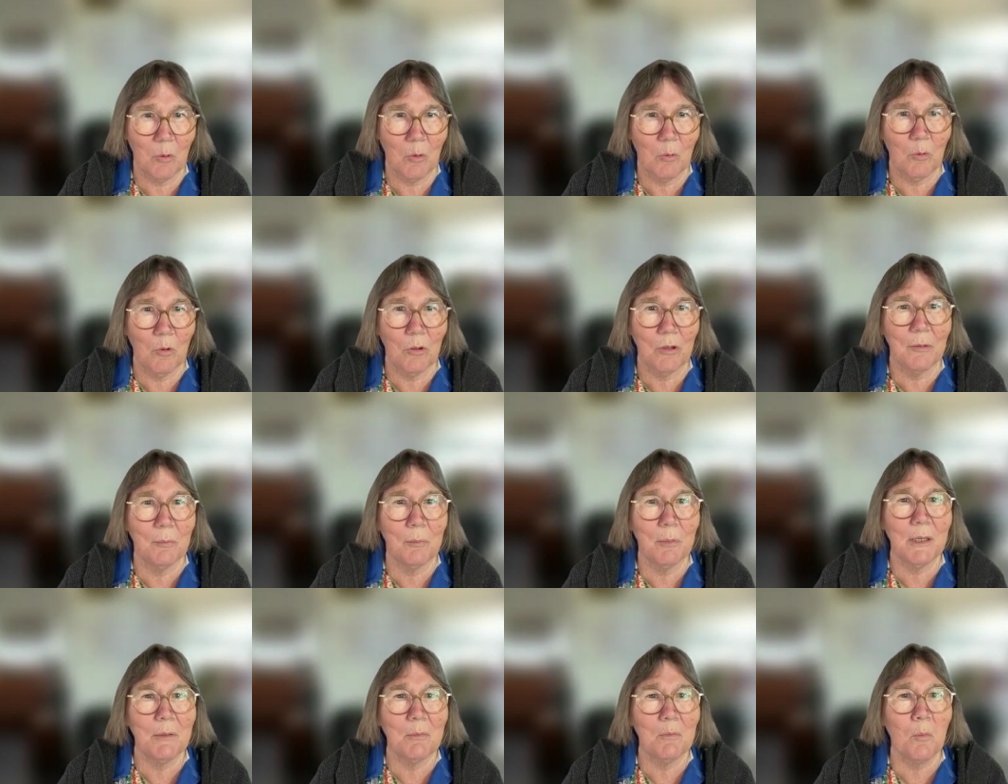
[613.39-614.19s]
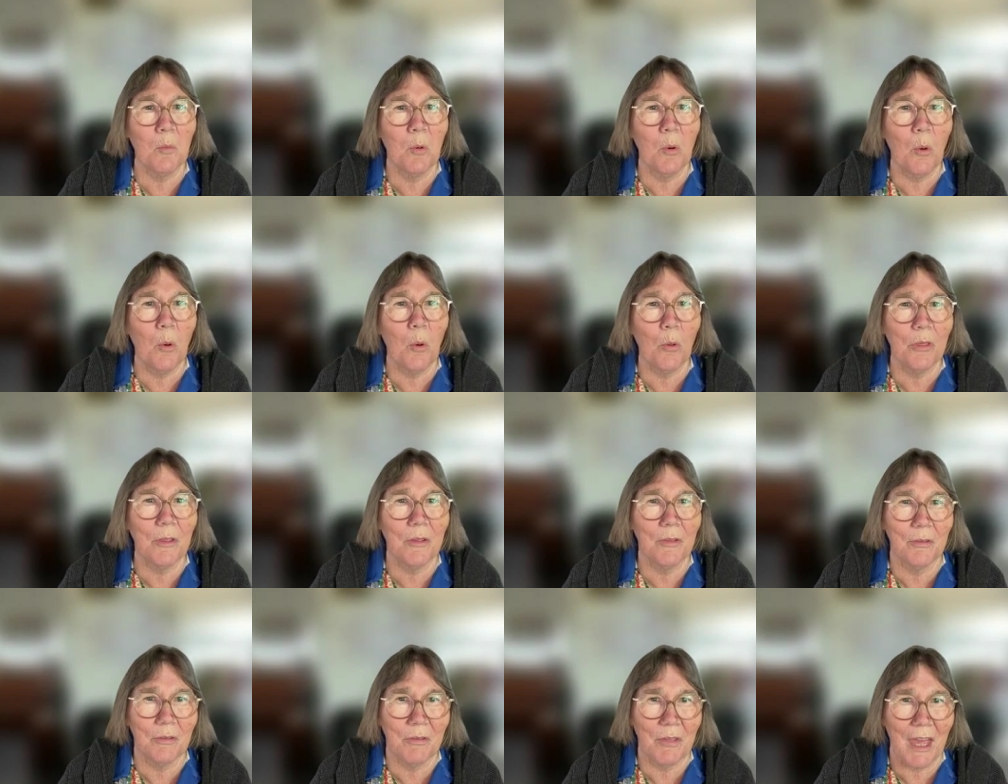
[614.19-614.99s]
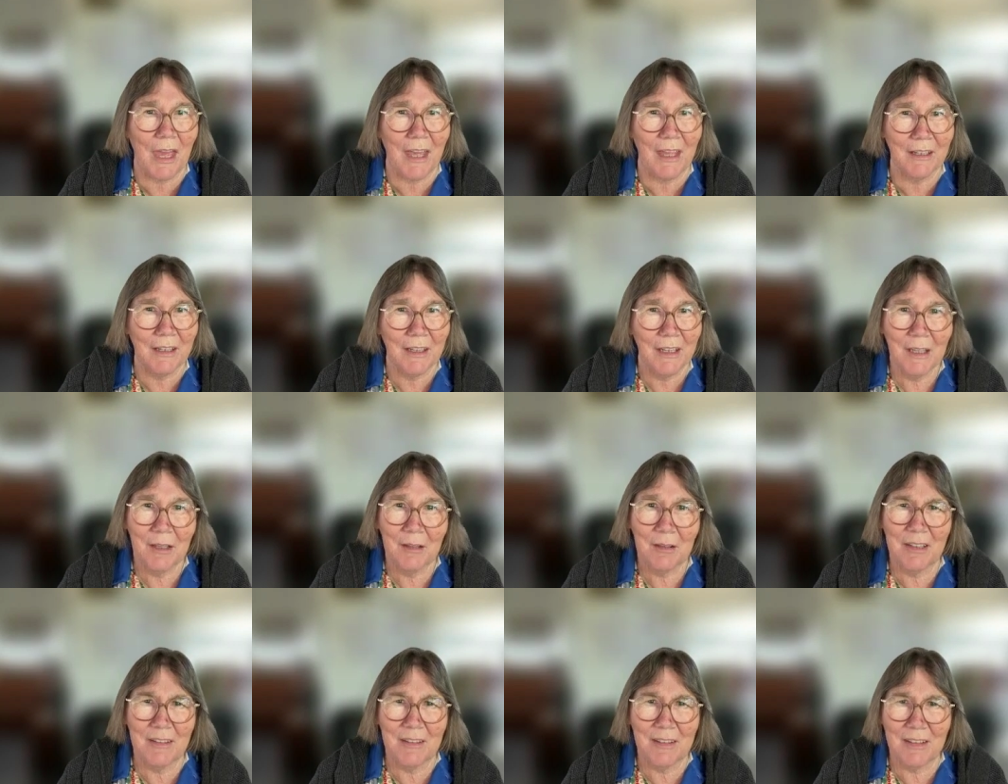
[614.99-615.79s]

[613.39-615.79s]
want a bit more than that. It's